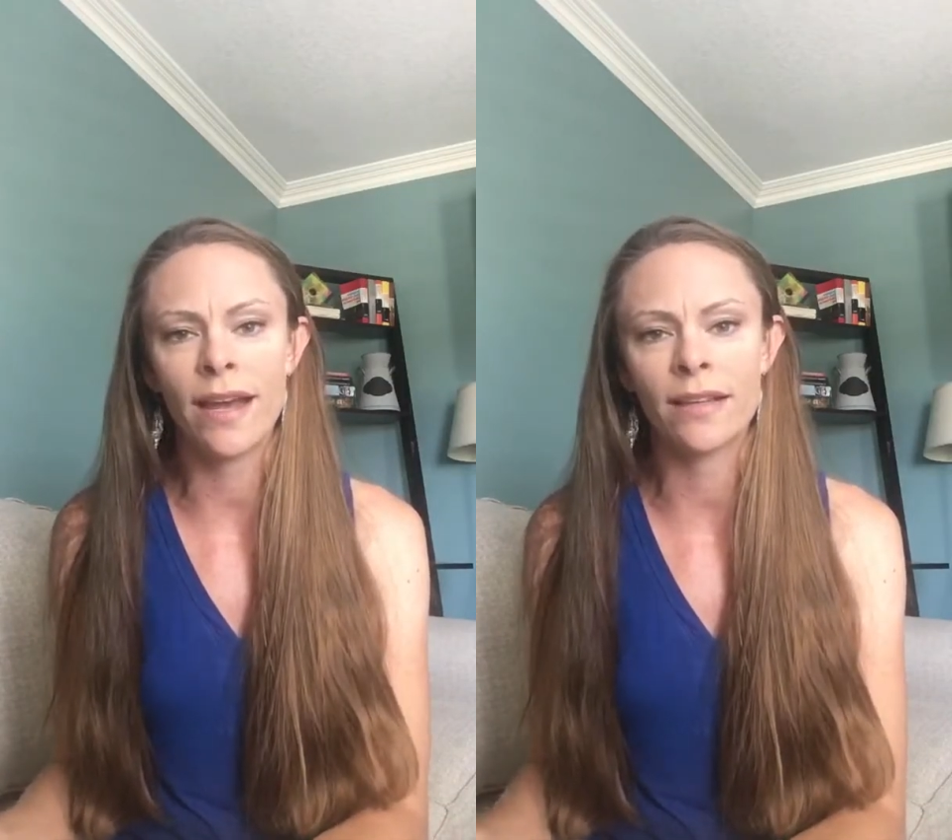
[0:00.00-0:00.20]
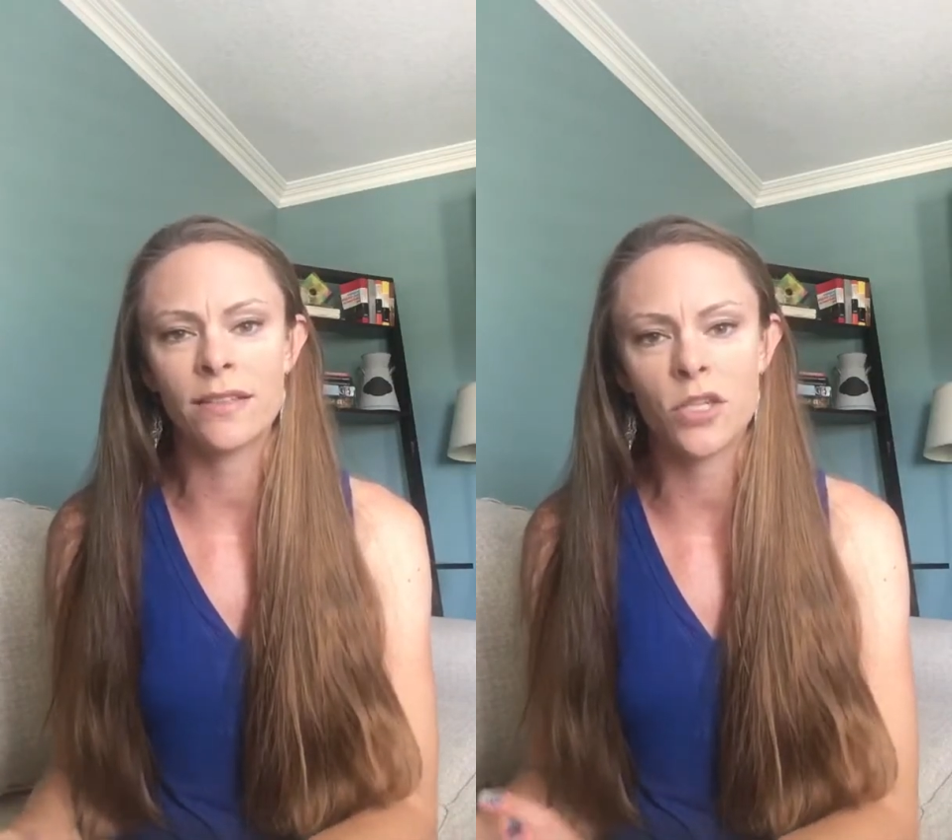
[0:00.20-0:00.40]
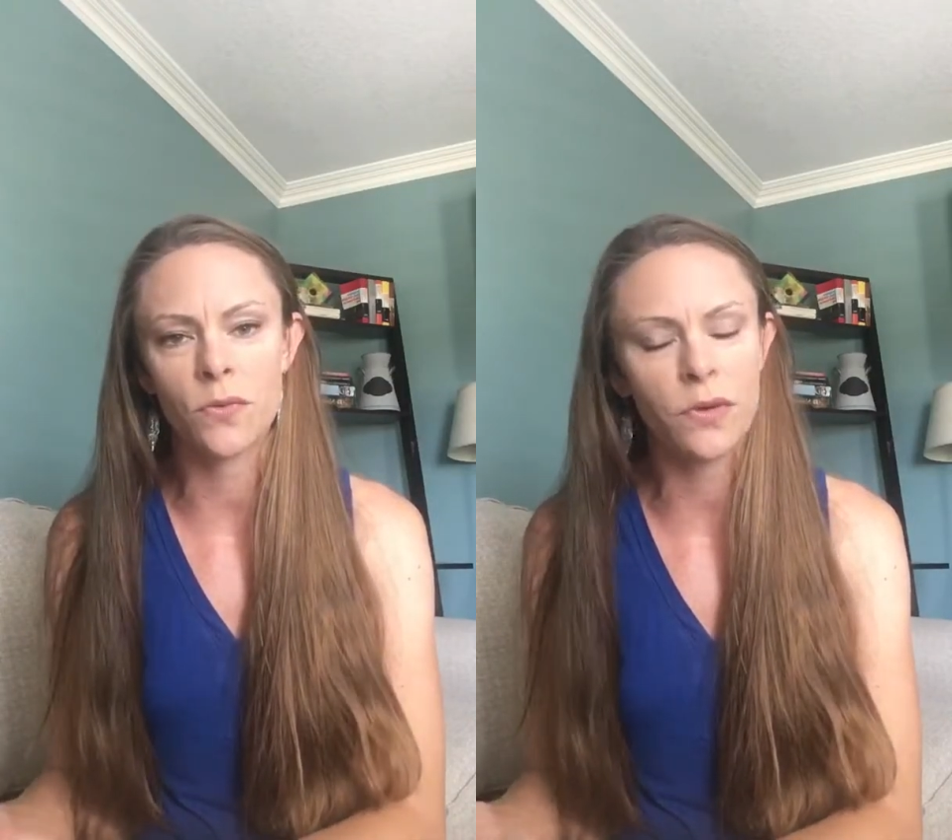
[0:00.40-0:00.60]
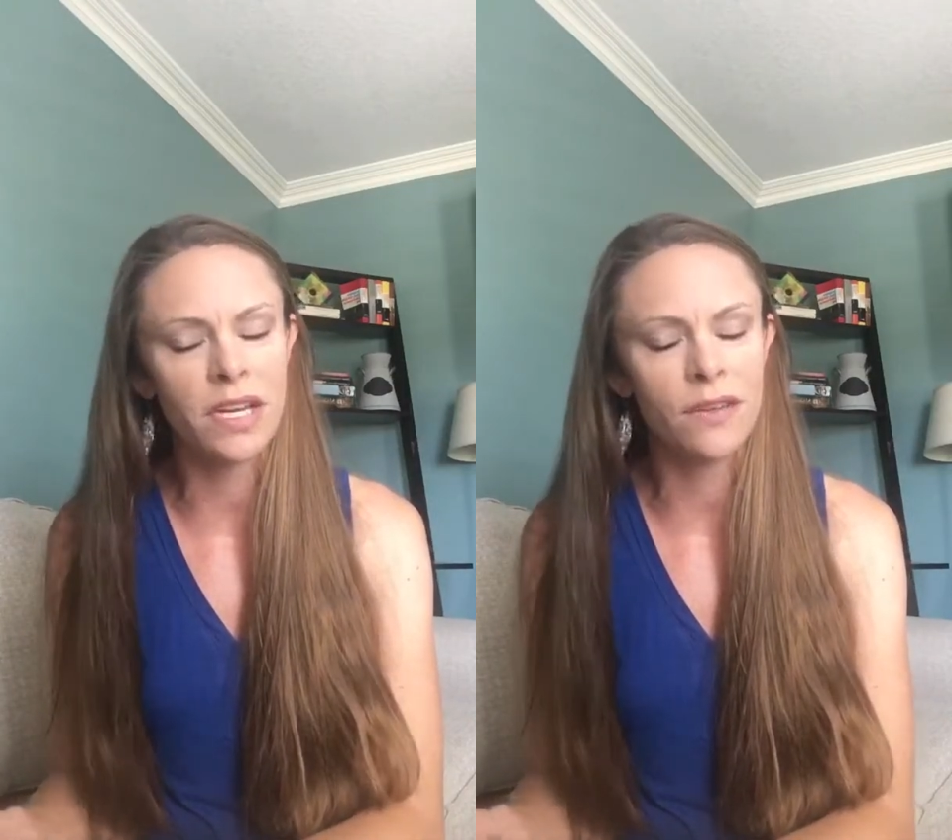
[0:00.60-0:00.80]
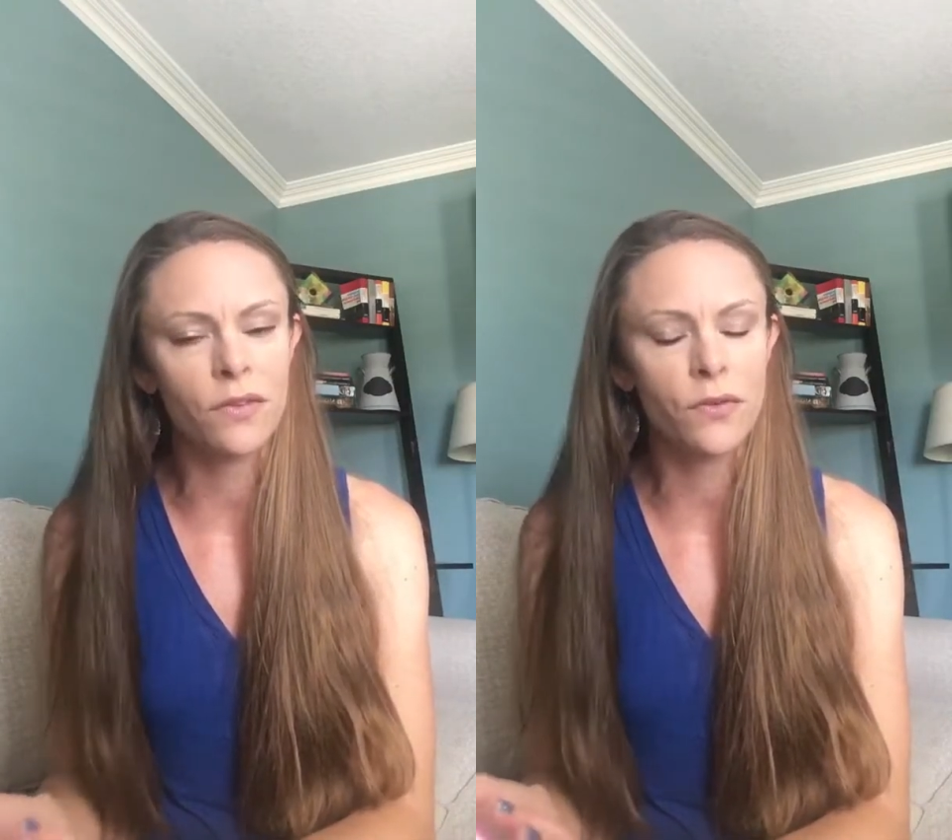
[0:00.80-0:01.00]
as your free
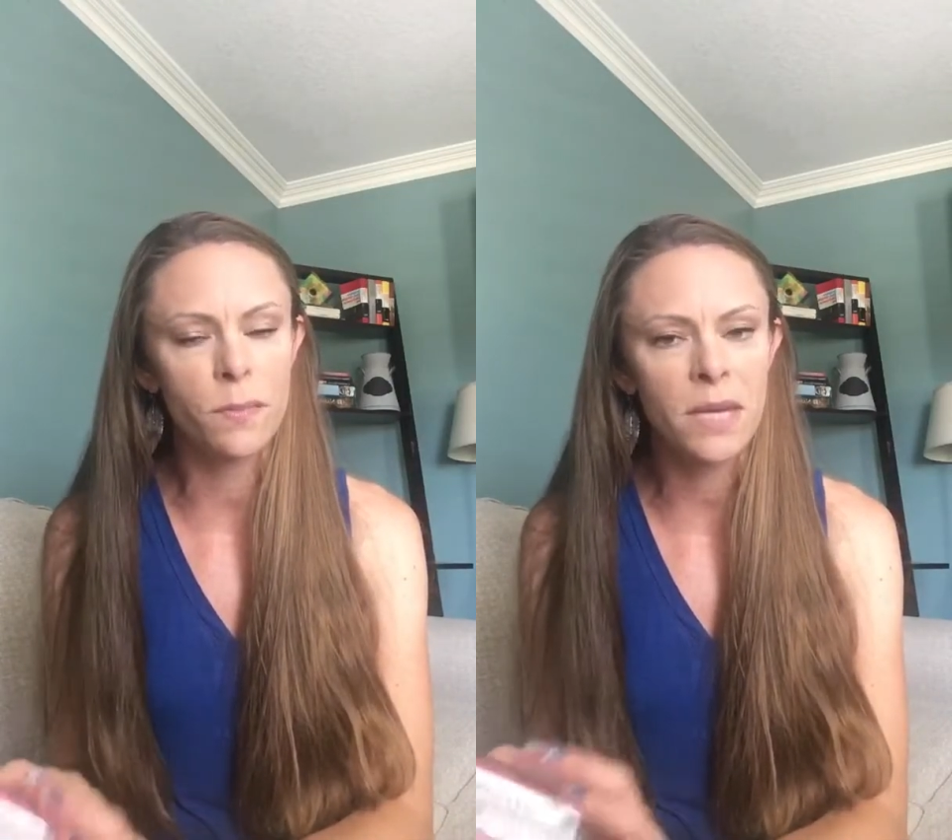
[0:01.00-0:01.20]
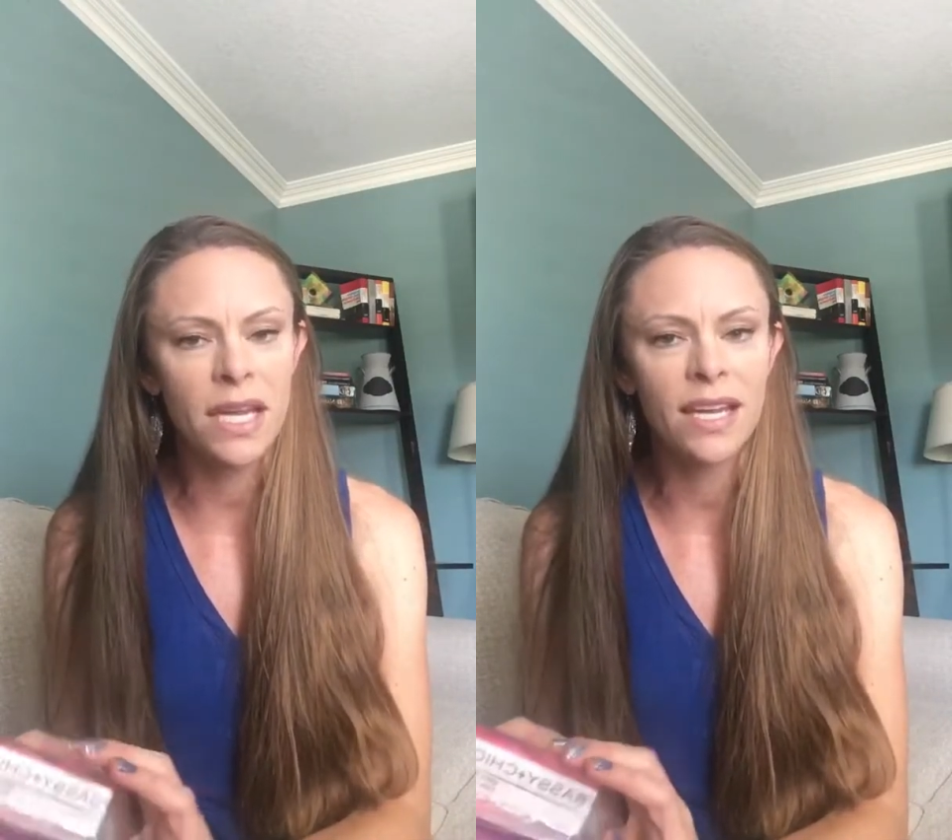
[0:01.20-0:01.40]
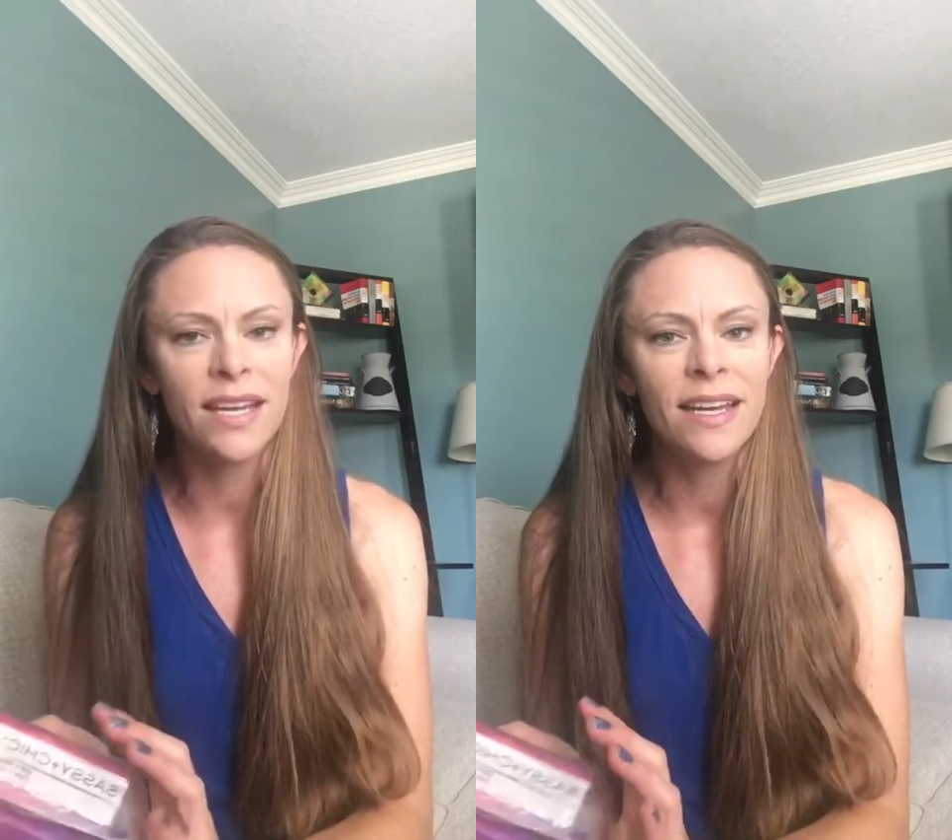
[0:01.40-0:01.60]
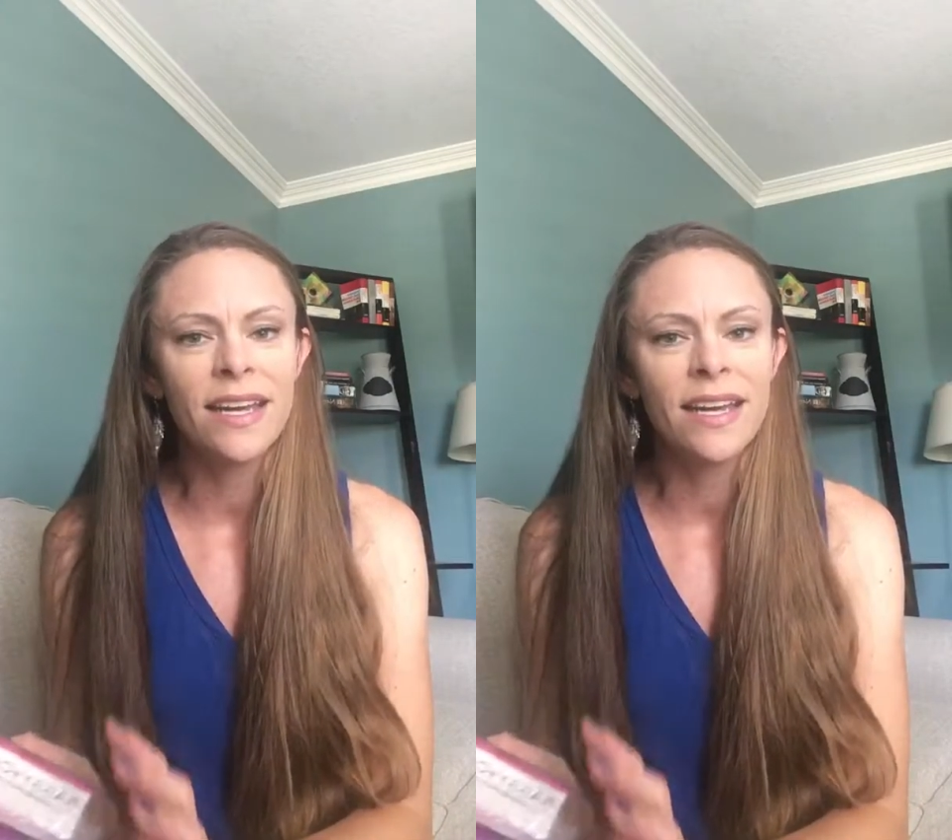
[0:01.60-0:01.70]
gift from me.